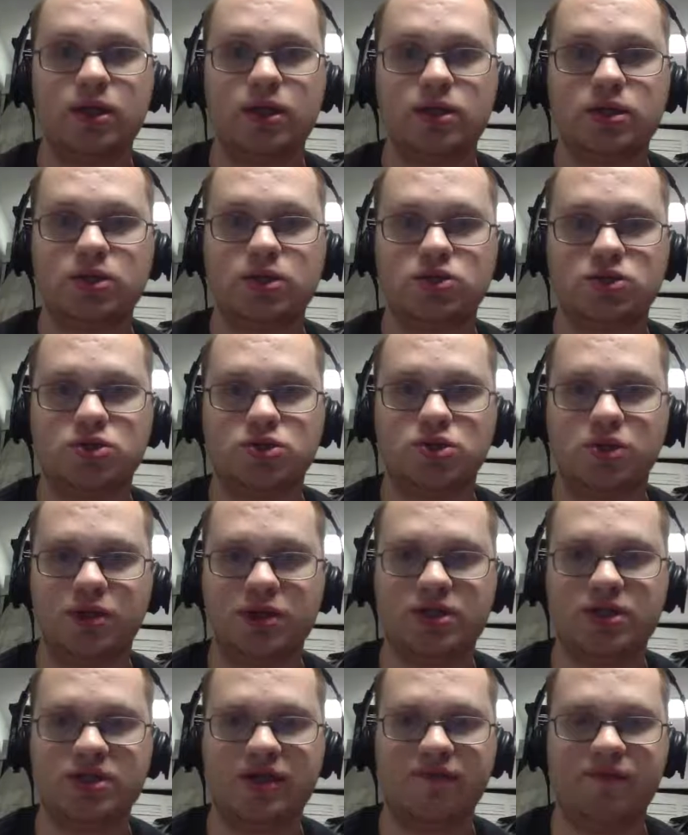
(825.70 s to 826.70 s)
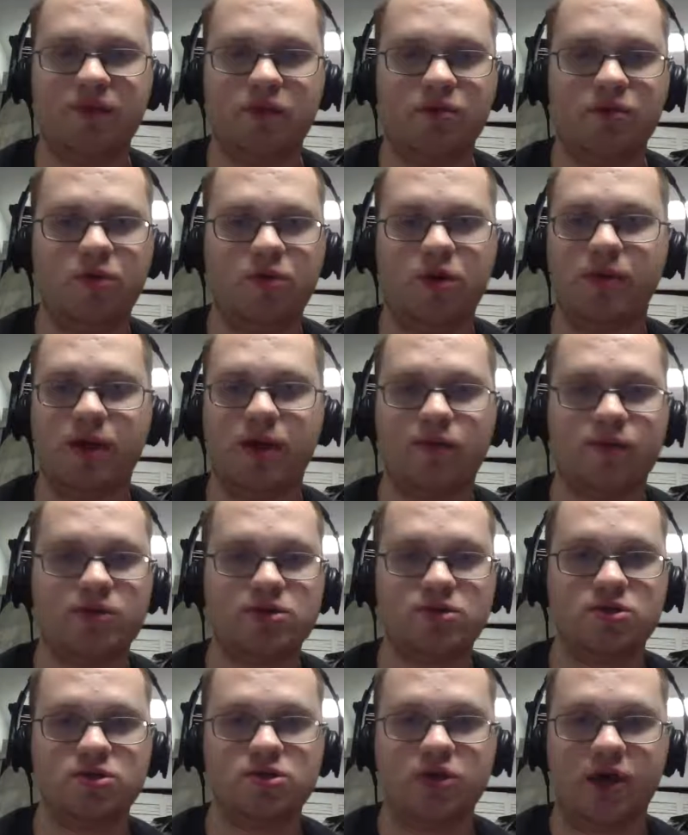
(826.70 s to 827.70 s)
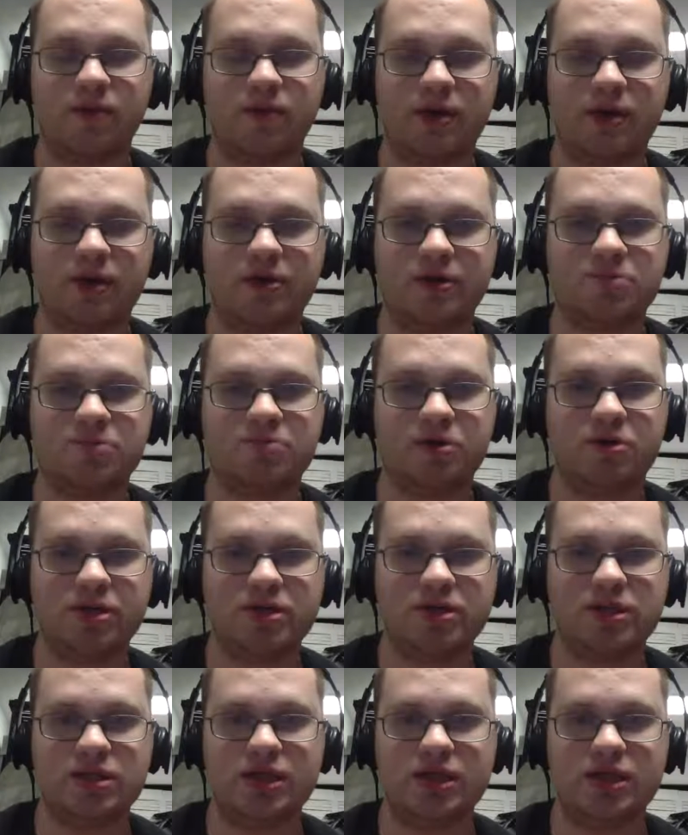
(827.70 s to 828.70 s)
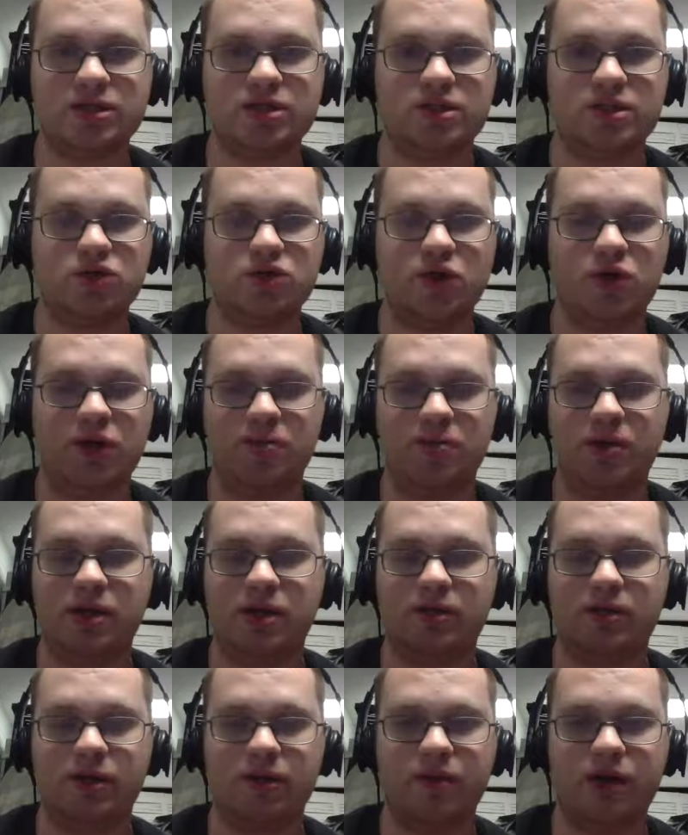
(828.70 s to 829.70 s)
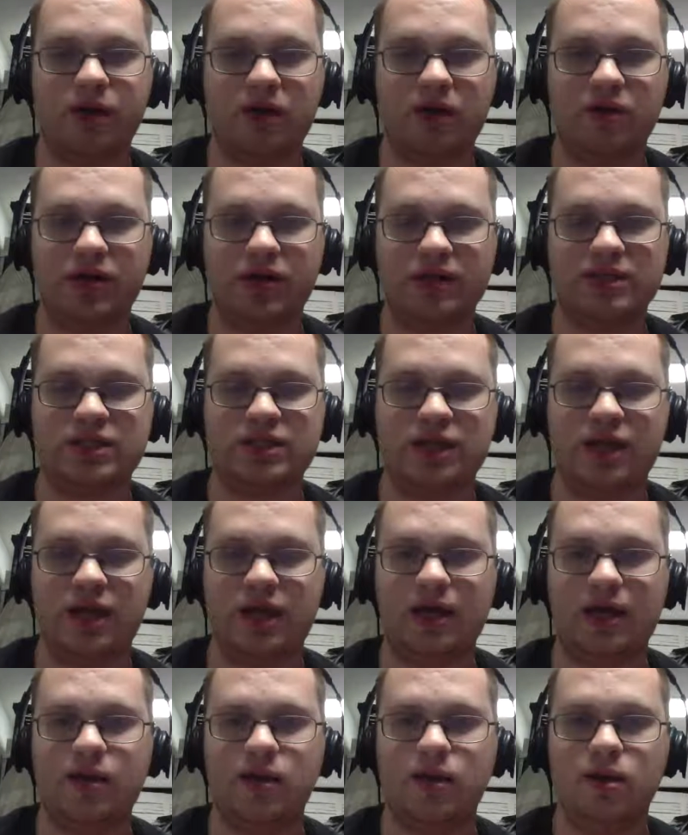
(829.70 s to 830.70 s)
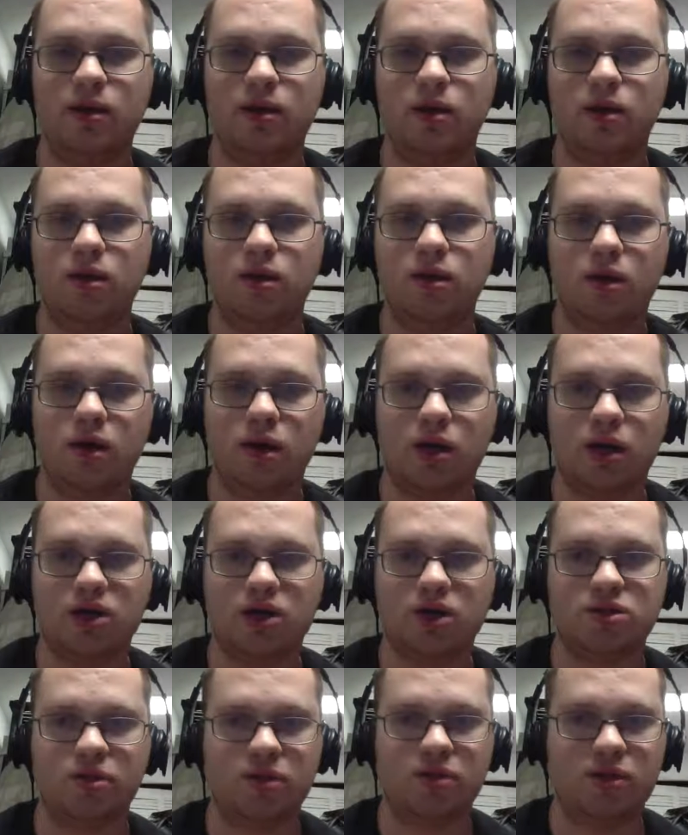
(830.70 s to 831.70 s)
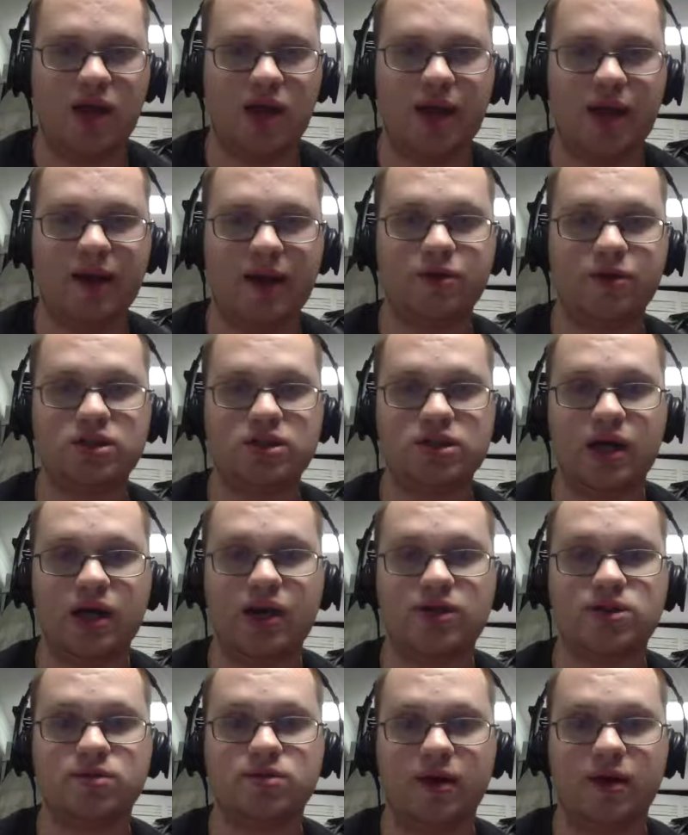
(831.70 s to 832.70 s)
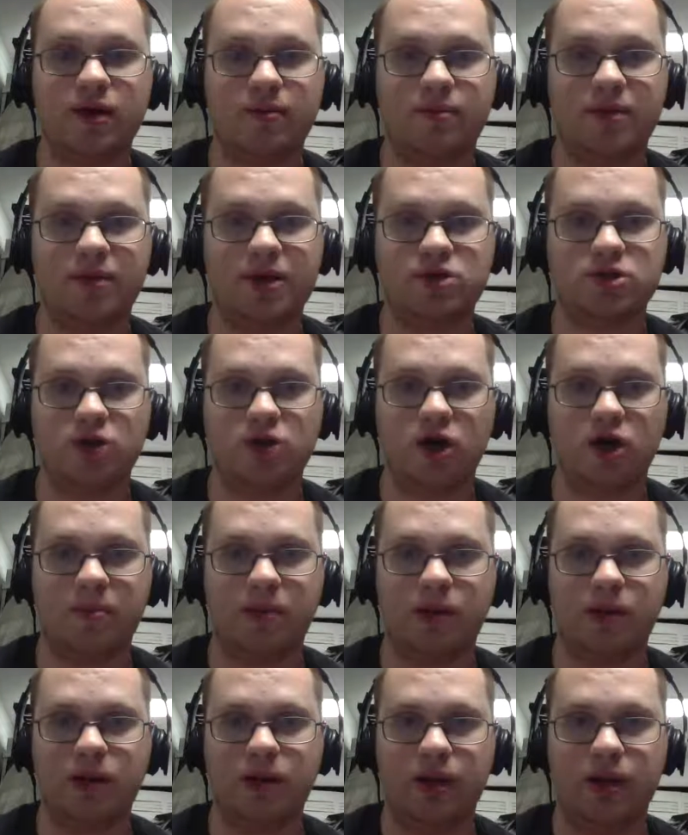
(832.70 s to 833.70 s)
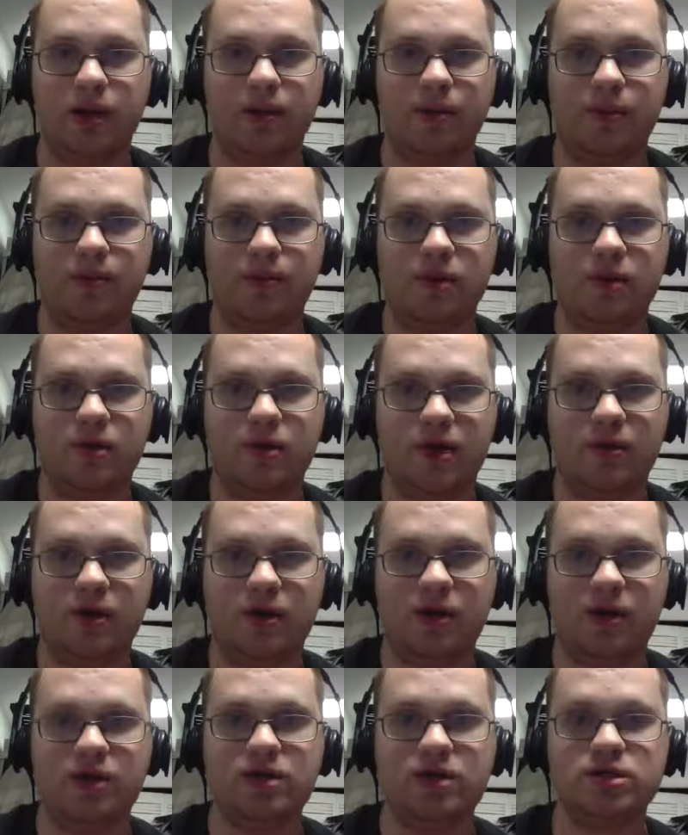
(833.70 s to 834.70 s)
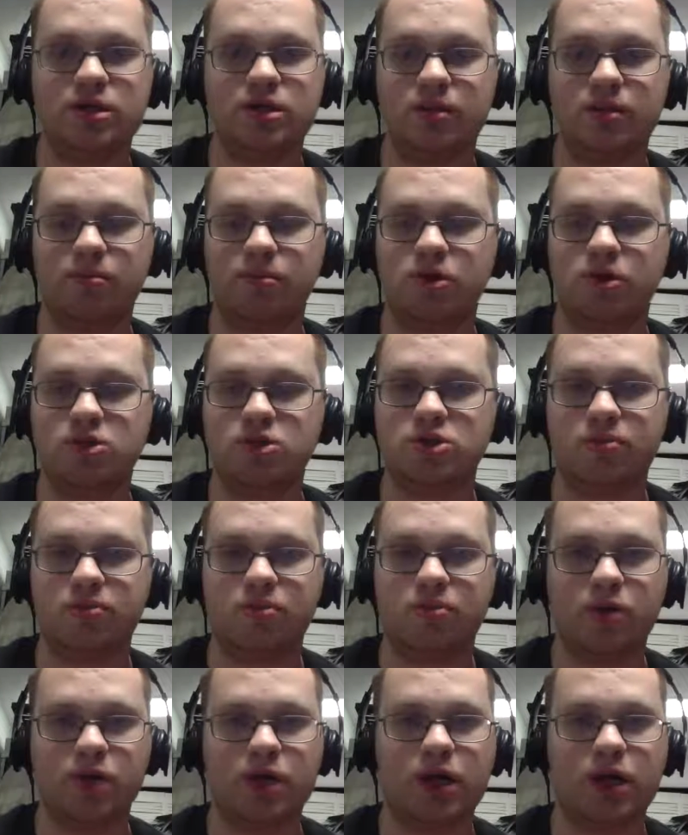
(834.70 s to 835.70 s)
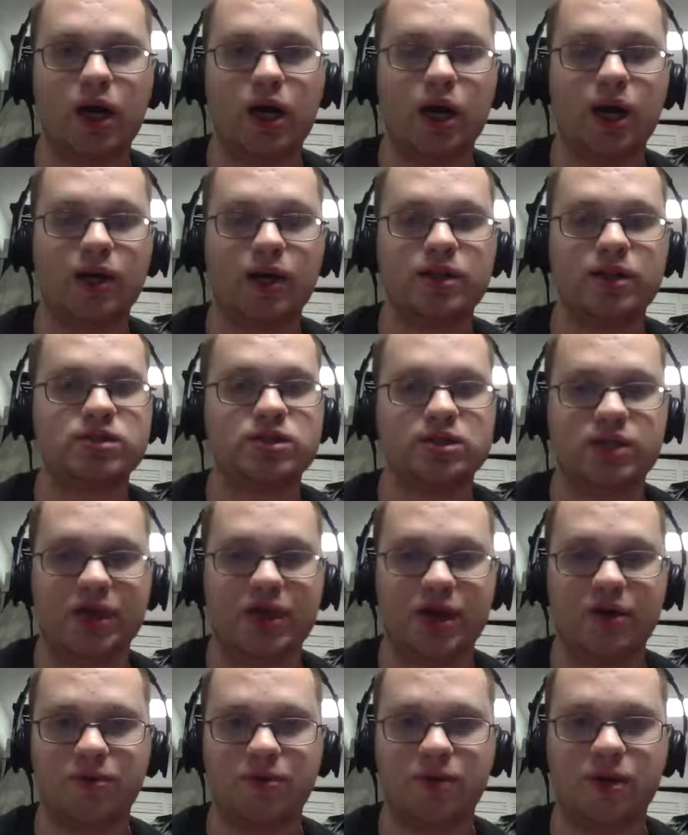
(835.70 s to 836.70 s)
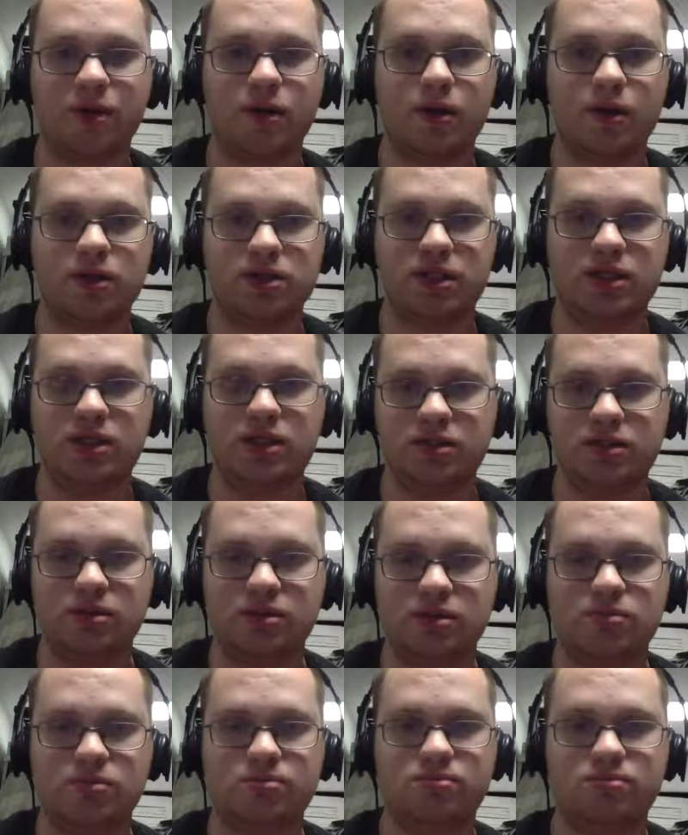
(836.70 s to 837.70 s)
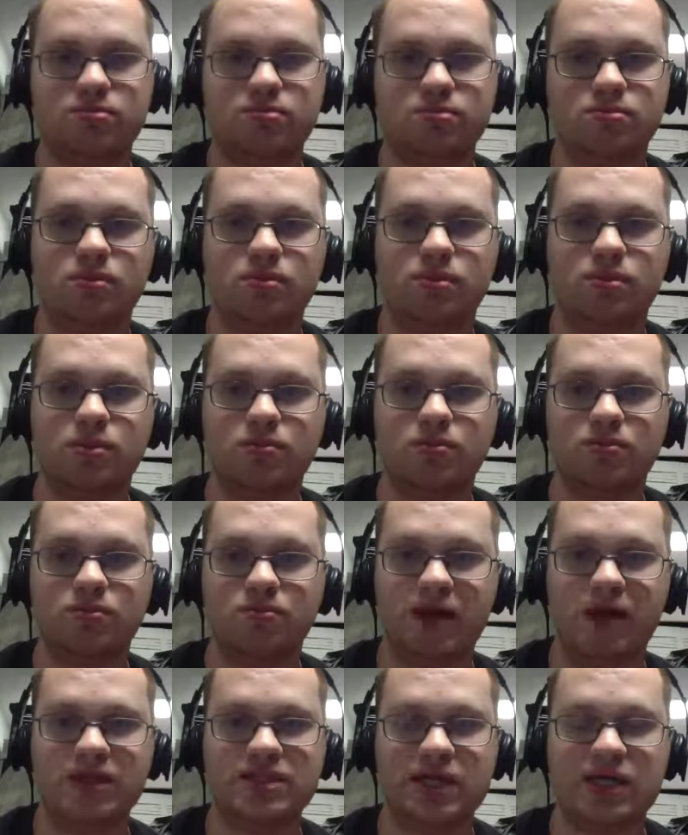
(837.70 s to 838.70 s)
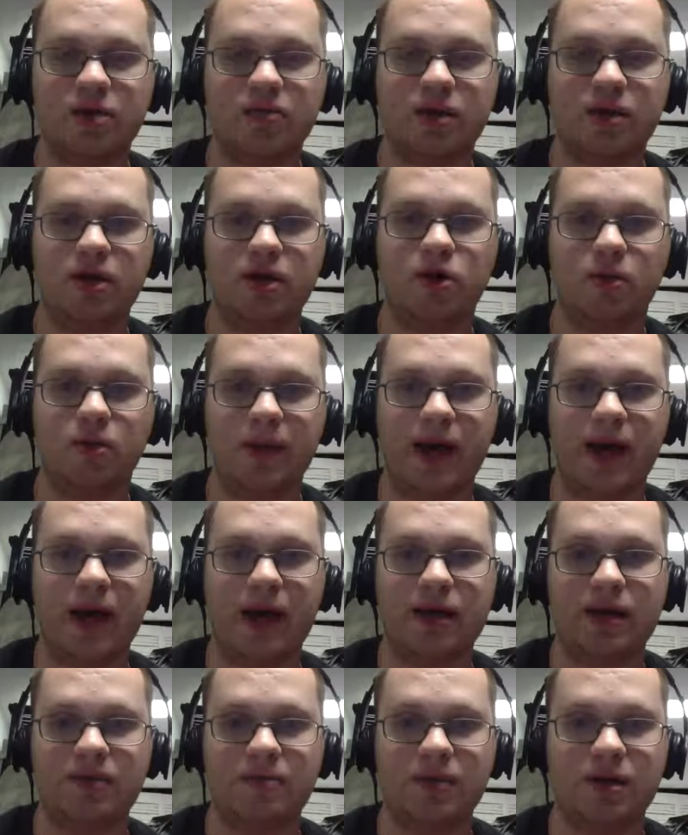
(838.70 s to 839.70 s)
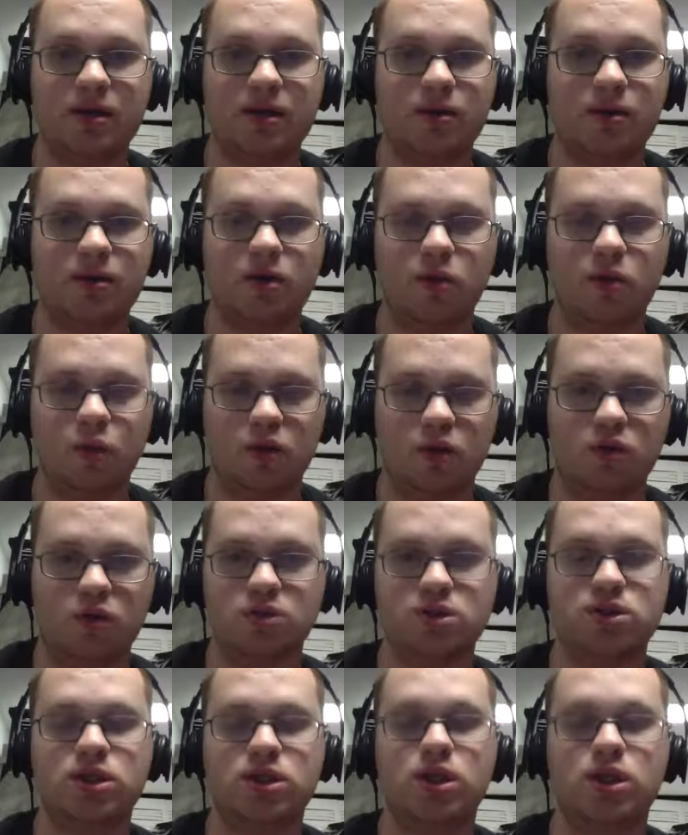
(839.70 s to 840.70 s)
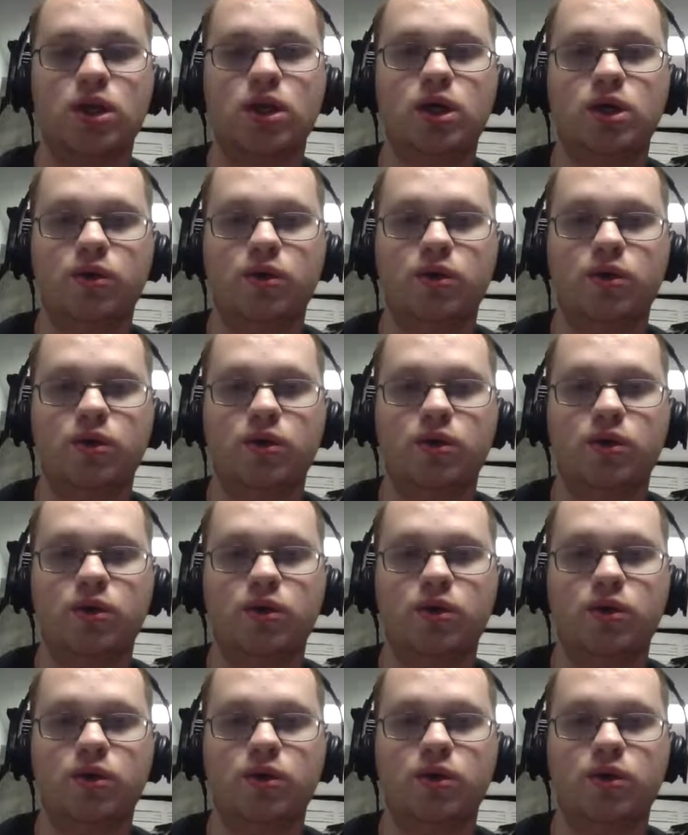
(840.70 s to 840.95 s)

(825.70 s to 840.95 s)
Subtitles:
So that's definitely a good thing. Mike Rizzo's talked about how he's progressing nicely. He told MLB Network Radio that today. So a lot of good signs around Bryce Harper, and I think he's the most important cog in this entire thing because he makes everybody go back a bit in their roles. You